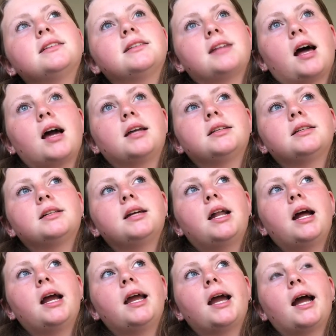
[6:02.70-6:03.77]
science
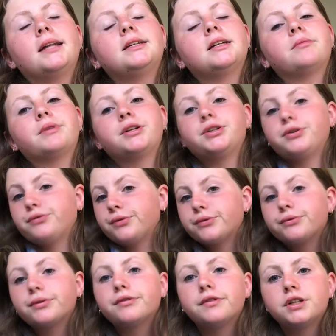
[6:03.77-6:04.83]
today, I did a bunch of
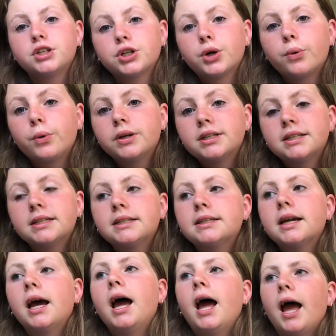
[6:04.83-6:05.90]
revision quizzes
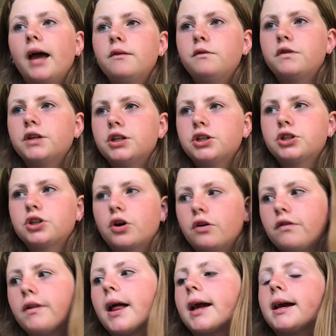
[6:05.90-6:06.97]
and finished
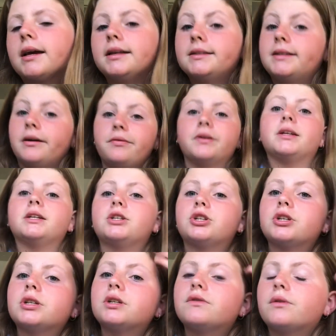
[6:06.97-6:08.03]
off like
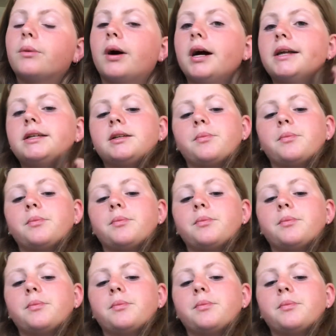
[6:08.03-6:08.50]
definitions words.